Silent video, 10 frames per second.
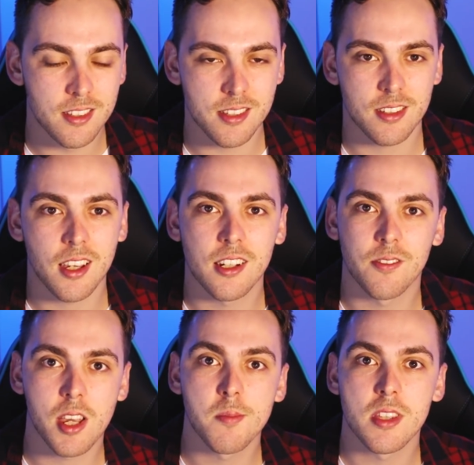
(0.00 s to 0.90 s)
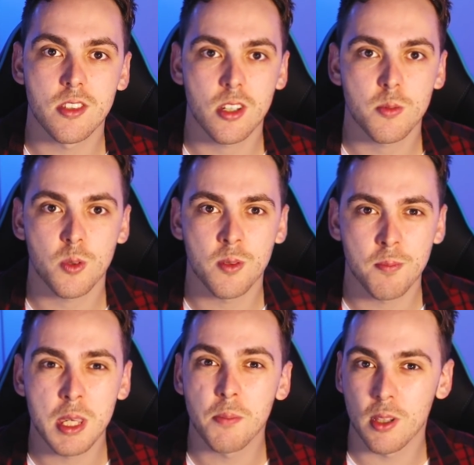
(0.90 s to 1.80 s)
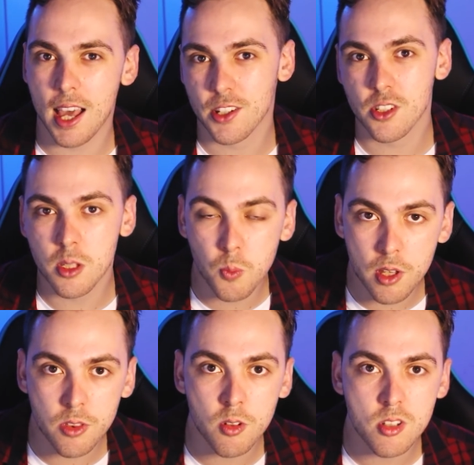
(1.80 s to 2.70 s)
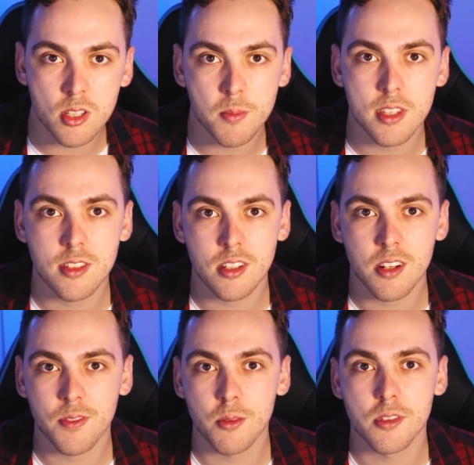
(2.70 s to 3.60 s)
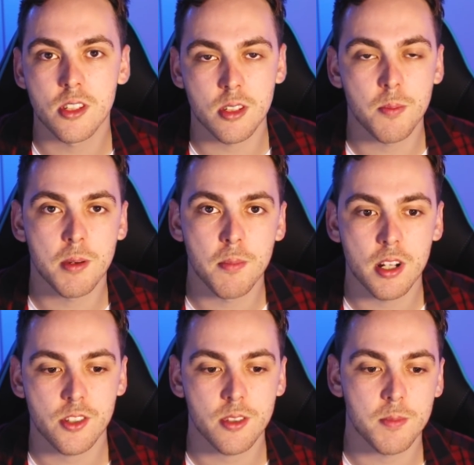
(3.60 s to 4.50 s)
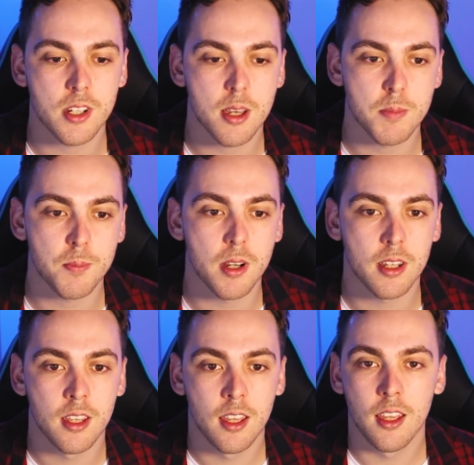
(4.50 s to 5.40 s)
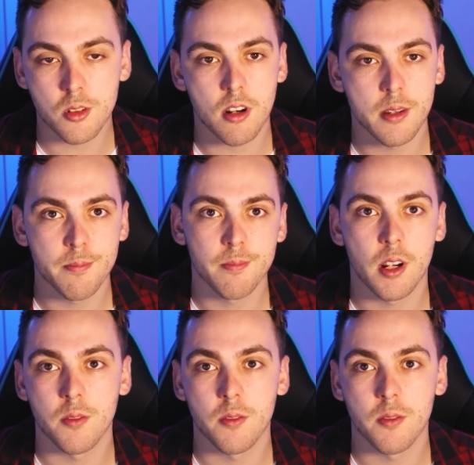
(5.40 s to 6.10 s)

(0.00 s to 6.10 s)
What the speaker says: just kind of coming to terms with people actually went through some of this stuff. It was just a bit much sometimes, but it was great.